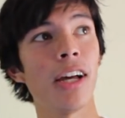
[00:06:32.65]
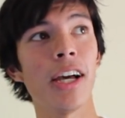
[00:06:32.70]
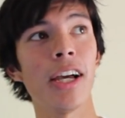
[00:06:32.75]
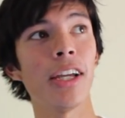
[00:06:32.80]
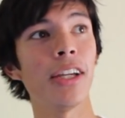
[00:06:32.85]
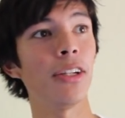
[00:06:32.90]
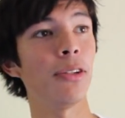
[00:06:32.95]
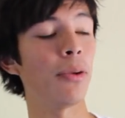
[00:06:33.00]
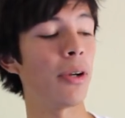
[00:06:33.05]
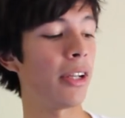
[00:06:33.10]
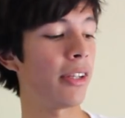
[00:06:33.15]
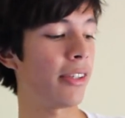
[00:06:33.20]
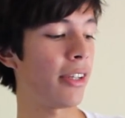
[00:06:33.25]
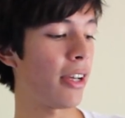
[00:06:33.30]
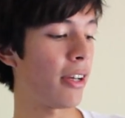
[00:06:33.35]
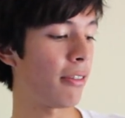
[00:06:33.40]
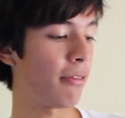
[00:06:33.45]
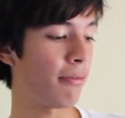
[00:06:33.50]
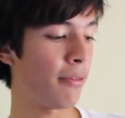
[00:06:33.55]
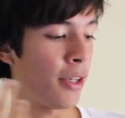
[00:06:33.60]
I write
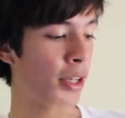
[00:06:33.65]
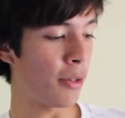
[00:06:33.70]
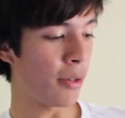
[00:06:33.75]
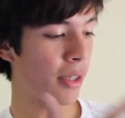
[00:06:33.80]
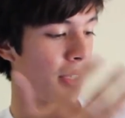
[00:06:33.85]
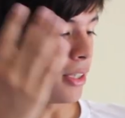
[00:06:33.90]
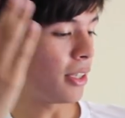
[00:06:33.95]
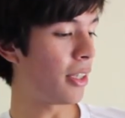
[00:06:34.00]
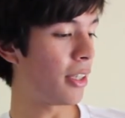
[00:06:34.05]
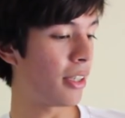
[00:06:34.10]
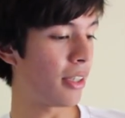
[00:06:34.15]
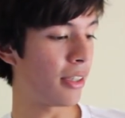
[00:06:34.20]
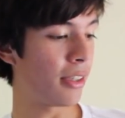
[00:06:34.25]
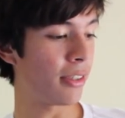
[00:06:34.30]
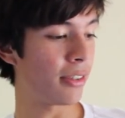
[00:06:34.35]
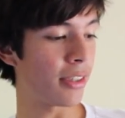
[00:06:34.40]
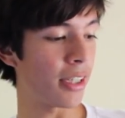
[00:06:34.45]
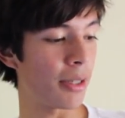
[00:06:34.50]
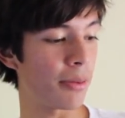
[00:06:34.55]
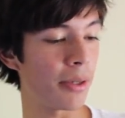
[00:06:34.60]
down video
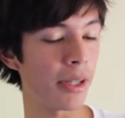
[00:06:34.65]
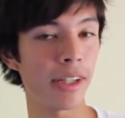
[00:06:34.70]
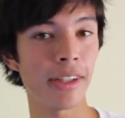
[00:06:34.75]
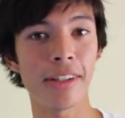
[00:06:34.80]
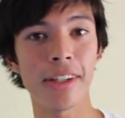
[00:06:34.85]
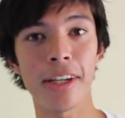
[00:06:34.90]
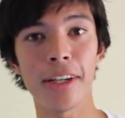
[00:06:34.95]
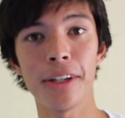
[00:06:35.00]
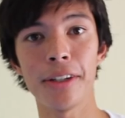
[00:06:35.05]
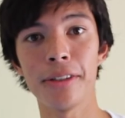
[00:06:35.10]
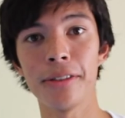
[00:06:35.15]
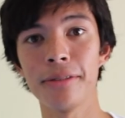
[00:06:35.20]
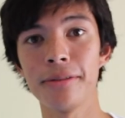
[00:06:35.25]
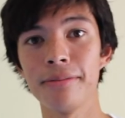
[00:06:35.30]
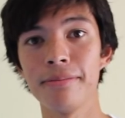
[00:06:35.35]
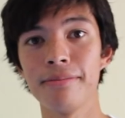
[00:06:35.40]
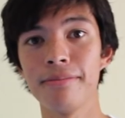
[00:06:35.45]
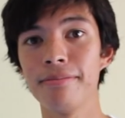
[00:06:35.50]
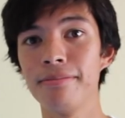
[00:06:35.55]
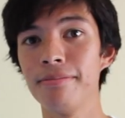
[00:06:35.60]
ideas. I write down